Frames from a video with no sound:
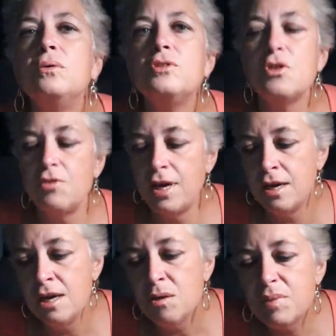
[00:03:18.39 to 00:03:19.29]
So that,
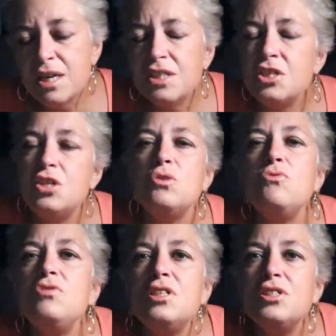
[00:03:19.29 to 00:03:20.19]
because
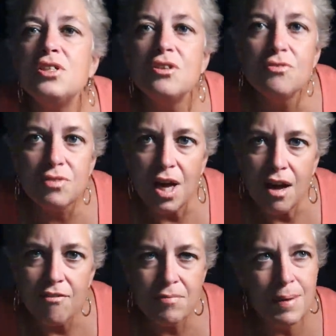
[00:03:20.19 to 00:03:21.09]
you deserve
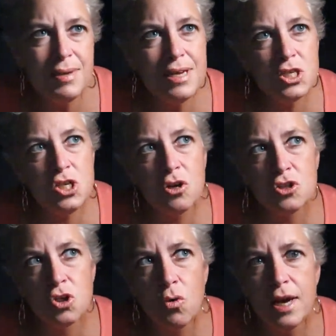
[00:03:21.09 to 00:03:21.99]
love, maybe it's your
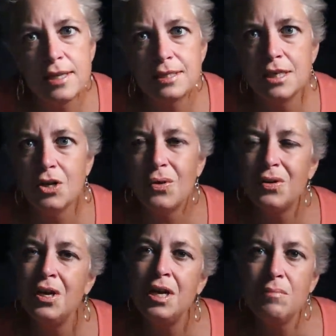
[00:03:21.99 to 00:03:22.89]
choice, you know,